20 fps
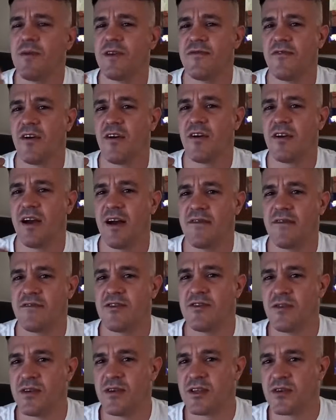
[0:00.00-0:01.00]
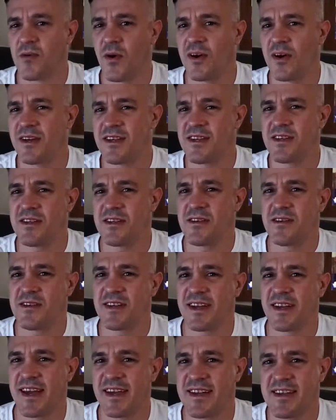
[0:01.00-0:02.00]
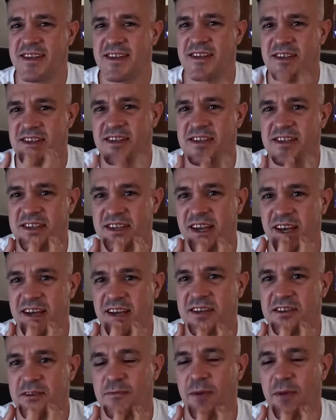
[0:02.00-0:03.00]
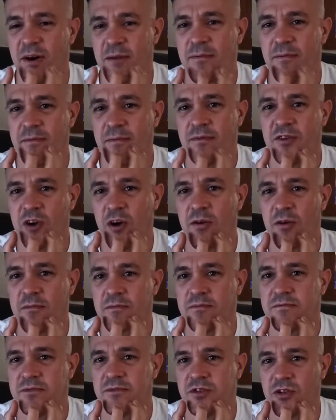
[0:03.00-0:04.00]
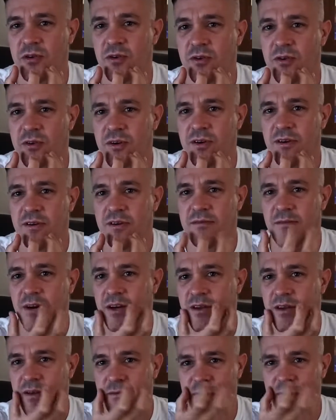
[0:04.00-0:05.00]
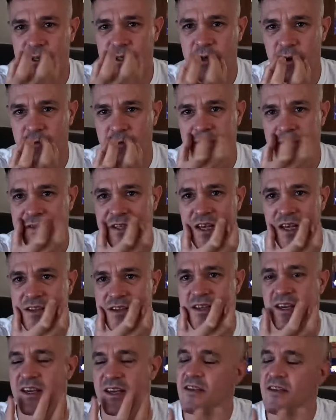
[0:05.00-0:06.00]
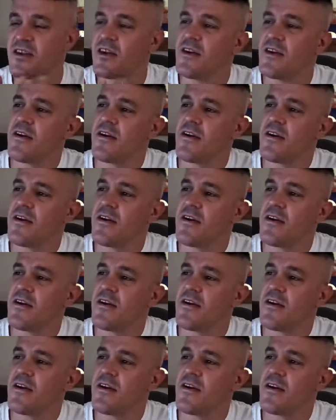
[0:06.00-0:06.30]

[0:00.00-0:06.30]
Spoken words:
find I have to do it twice to get it to stick to my top jaw, my top set teeth,